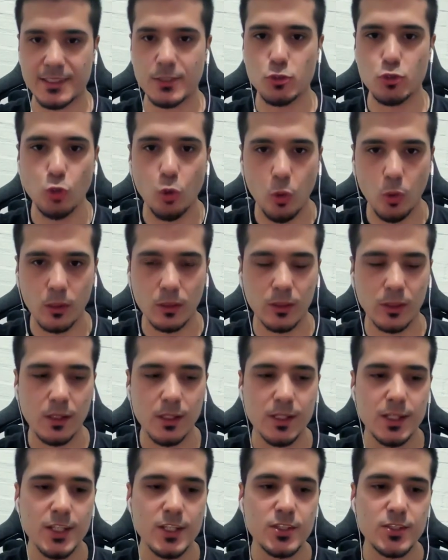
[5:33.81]
at all.
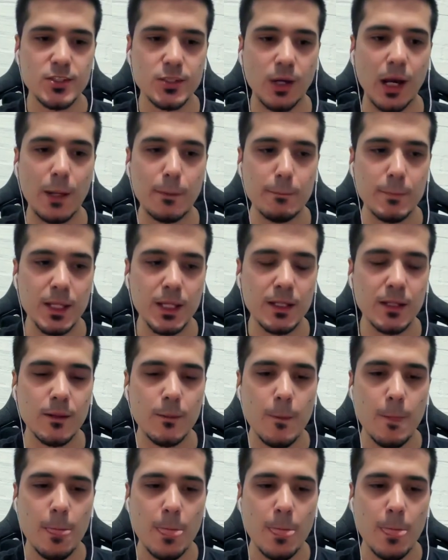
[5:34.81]
So I mean,